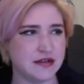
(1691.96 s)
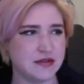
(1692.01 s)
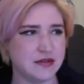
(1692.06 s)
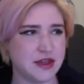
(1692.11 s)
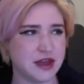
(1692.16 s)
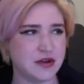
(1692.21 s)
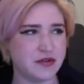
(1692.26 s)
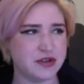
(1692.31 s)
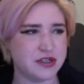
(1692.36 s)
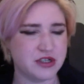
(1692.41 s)

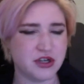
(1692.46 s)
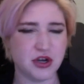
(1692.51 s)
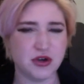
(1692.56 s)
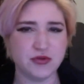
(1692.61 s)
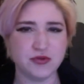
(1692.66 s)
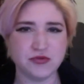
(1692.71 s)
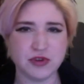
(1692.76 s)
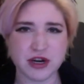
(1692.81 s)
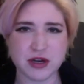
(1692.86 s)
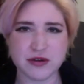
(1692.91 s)
there is
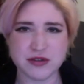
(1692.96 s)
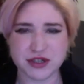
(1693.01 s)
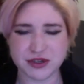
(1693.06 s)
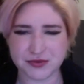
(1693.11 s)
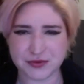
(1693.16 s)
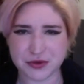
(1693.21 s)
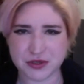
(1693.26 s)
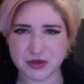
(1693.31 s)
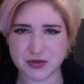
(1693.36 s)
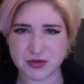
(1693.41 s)
no real
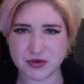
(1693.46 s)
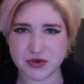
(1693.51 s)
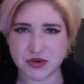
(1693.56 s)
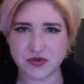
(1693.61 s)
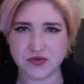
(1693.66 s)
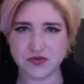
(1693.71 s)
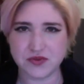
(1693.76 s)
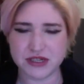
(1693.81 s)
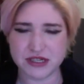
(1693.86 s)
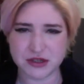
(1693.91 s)
difference
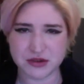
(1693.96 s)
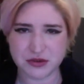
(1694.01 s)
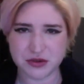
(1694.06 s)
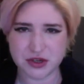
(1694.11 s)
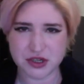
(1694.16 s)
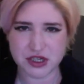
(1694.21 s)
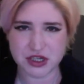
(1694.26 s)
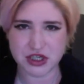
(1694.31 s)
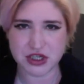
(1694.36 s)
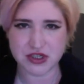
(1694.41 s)
between physical
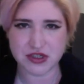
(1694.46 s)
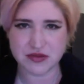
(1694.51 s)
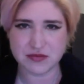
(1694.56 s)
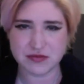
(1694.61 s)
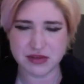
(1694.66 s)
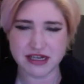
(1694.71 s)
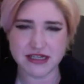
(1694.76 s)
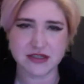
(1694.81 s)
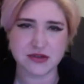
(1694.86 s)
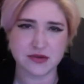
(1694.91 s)
conditions and
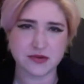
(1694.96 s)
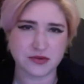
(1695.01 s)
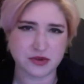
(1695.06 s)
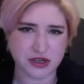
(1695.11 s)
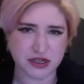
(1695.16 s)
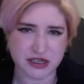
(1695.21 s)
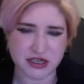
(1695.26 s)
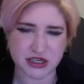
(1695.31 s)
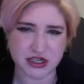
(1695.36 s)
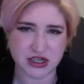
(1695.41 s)
mental
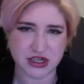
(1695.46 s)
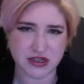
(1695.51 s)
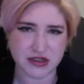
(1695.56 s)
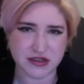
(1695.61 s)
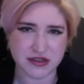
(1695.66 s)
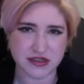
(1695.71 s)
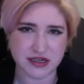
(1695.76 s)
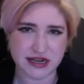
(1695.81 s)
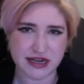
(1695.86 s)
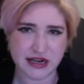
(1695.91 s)

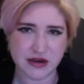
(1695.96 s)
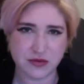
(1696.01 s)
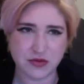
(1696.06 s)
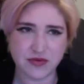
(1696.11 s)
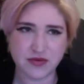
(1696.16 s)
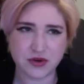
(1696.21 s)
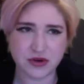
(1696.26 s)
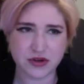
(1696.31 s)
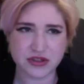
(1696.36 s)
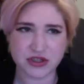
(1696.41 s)
conditions.
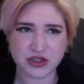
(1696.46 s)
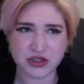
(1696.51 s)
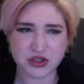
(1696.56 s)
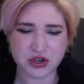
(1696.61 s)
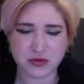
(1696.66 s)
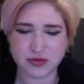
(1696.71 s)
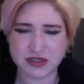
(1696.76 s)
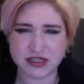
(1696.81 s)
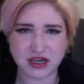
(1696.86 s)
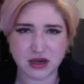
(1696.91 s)
We've got to
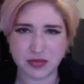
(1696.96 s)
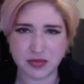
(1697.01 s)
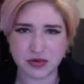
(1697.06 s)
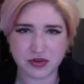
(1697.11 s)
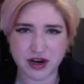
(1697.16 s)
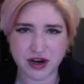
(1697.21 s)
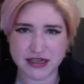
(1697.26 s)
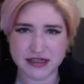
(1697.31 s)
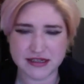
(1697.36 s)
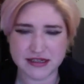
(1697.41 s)
stop
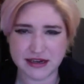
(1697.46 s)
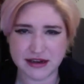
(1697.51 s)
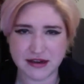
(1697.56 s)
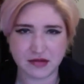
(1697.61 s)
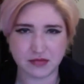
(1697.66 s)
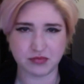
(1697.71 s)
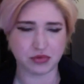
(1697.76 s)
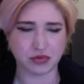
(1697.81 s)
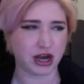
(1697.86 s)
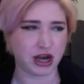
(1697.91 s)

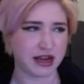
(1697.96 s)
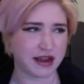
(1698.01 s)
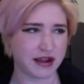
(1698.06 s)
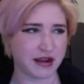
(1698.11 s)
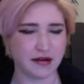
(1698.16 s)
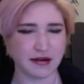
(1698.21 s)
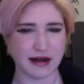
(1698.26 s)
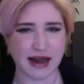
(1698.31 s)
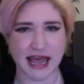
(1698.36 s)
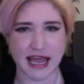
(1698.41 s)
separating breaking
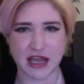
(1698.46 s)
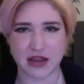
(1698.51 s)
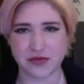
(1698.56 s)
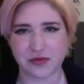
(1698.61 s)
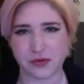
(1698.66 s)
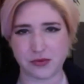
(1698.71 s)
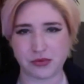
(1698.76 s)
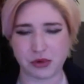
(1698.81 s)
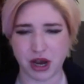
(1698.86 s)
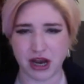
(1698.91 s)
our leg
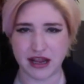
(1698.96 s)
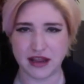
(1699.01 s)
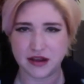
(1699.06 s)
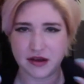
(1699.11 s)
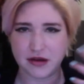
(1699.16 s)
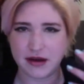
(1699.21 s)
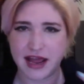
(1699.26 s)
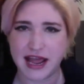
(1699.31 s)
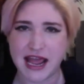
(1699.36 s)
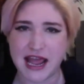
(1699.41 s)
from breaking
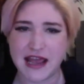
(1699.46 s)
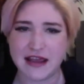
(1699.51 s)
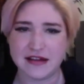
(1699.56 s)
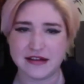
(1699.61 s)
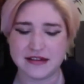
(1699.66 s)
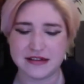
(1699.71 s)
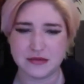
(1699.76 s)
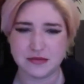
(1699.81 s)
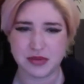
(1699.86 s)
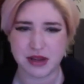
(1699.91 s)
our
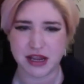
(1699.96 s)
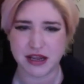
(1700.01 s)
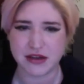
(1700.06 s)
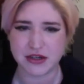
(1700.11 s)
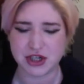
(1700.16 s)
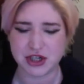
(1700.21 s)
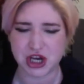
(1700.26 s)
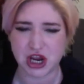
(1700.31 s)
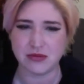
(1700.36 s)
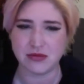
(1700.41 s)
head and being
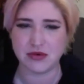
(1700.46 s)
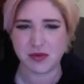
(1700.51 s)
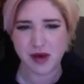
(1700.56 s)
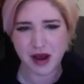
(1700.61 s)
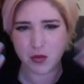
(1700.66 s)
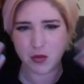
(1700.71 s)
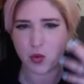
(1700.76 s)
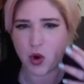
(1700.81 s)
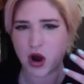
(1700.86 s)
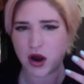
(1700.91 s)
ashamed
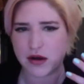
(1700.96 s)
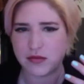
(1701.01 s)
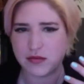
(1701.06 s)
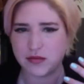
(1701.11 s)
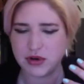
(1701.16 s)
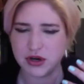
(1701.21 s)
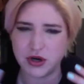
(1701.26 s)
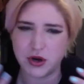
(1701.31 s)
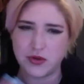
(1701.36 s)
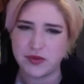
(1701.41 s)
about one
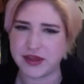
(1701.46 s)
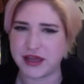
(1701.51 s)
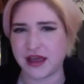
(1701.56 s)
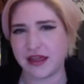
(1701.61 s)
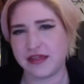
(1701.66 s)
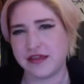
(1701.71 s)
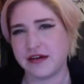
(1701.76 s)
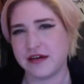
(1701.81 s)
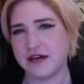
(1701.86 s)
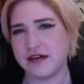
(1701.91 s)
but not the
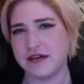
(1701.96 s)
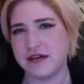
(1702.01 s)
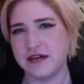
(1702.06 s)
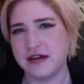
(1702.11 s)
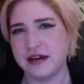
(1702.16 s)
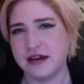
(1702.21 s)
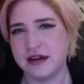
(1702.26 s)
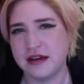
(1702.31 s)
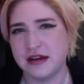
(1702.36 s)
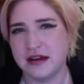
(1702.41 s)
other.
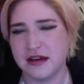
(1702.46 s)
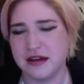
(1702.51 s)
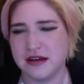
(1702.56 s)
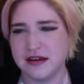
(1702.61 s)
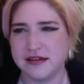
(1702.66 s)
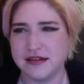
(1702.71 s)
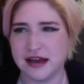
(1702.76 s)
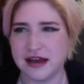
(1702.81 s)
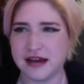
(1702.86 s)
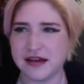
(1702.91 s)

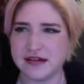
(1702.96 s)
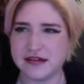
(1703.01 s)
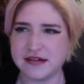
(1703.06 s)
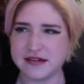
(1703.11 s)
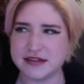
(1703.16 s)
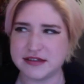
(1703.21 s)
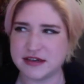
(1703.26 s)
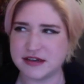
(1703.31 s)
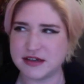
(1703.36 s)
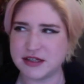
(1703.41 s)

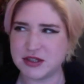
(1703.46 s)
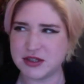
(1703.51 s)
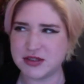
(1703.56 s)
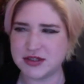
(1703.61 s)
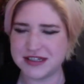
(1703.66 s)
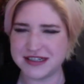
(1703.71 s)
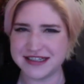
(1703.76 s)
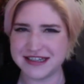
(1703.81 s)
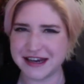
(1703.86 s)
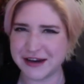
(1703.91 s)

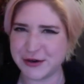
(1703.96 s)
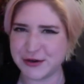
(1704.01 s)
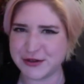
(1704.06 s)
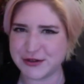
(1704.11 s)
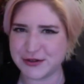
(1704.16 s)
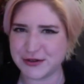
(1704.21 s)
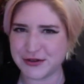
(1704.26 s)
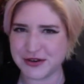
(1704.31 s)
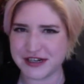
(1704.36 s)
Does that answer your